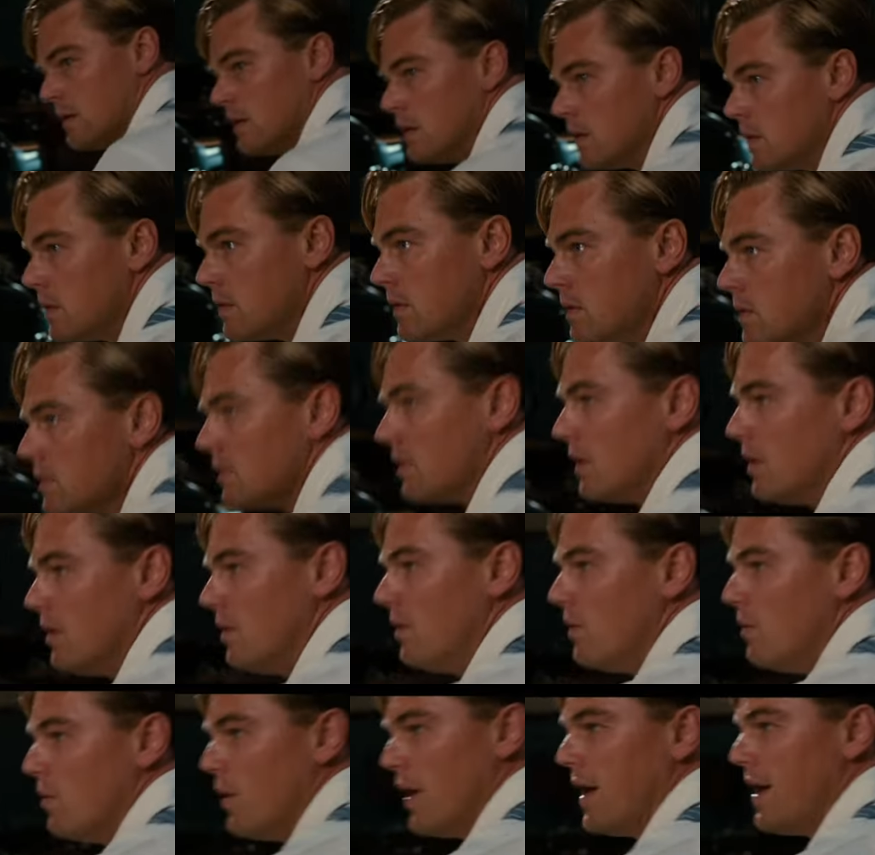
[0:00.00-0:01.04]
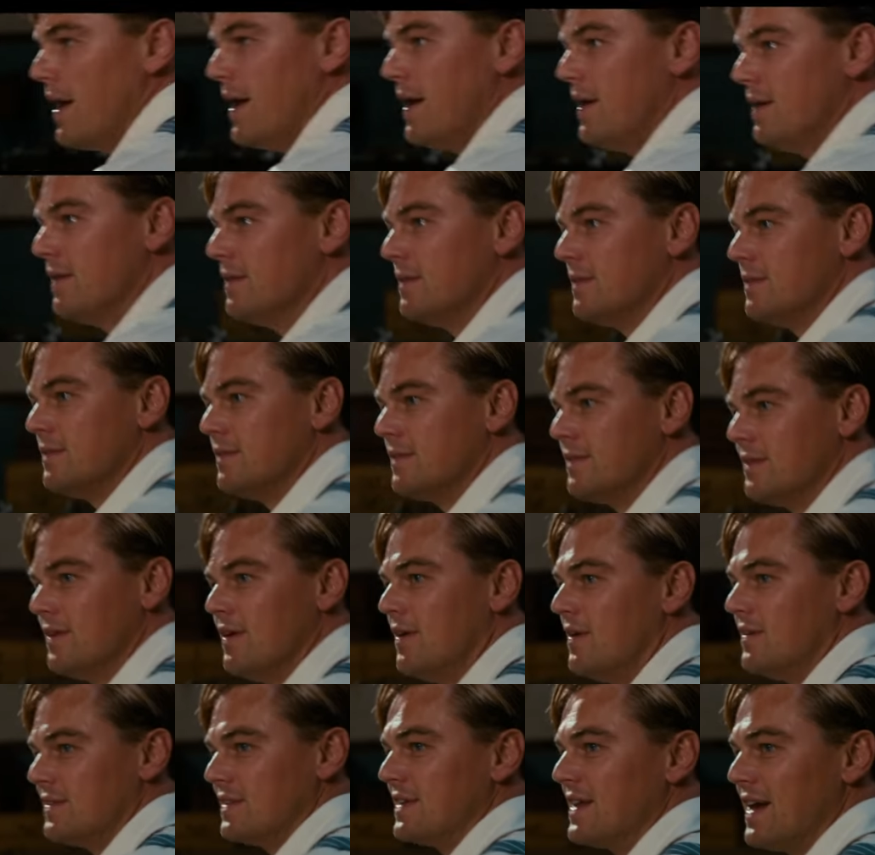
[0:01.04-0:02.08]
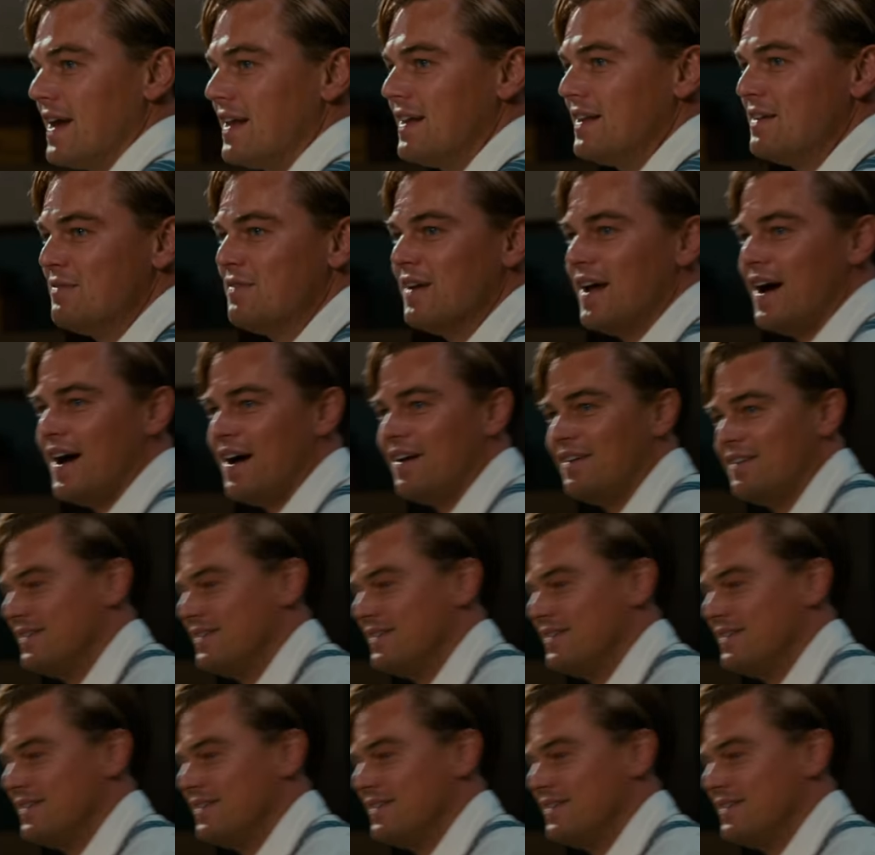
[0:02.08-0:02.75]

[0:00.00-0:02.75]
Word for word: for a full suit, but you might feel a little exposed in